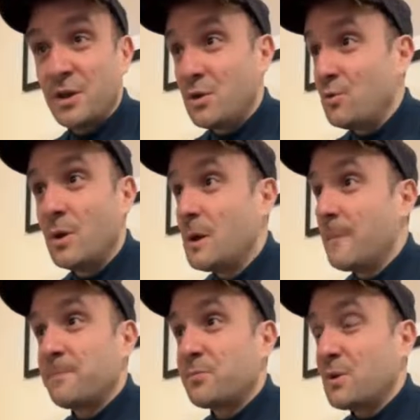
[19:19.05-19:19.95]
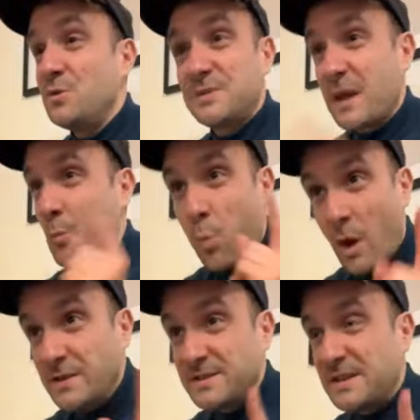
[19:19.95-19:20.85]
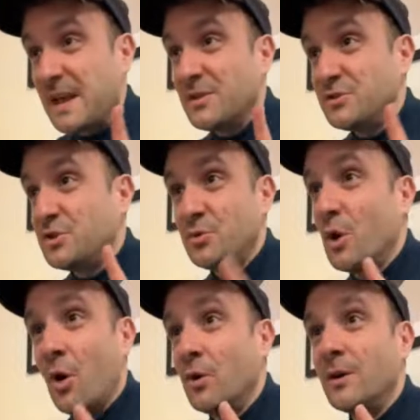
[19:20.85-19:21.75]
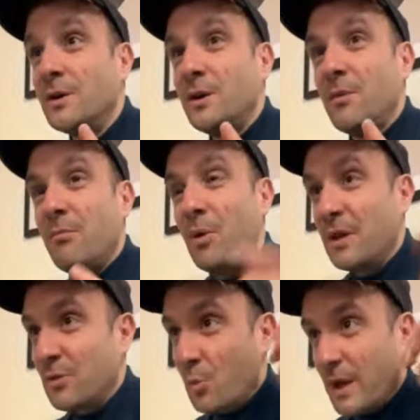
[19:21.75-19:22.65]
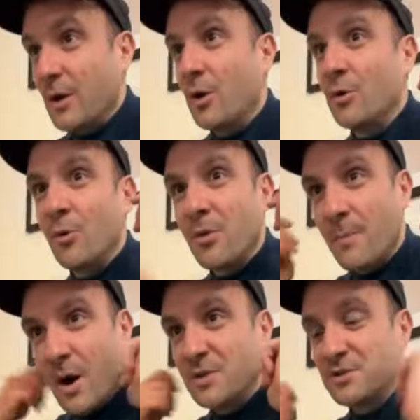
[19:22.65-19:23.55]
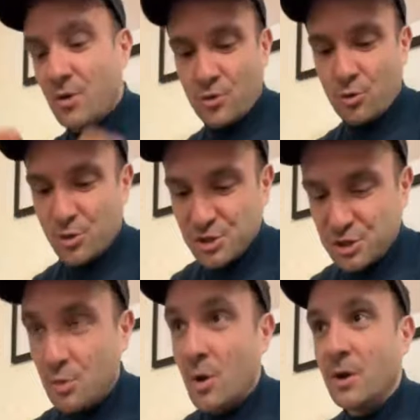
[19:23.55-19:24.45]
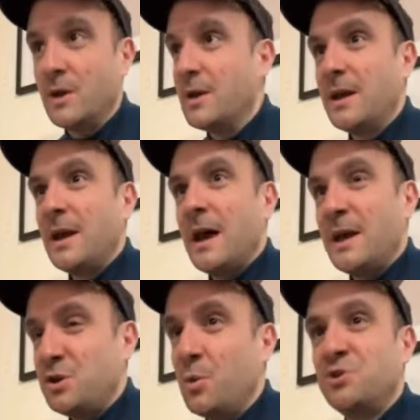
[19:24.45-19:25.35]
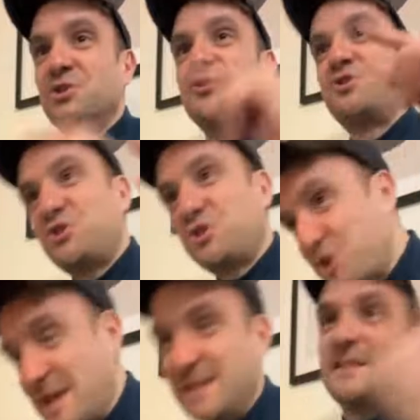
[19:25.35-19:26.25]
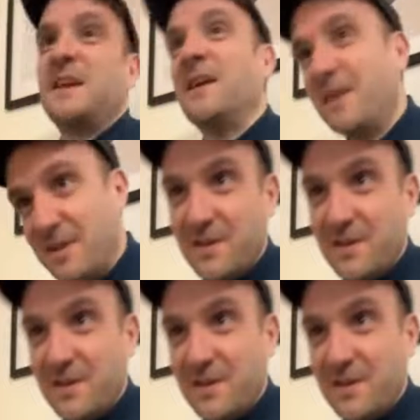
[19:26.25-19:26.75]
You take 1 second too long putting the wig on or the mask on or a shoe on, and you are just chasing,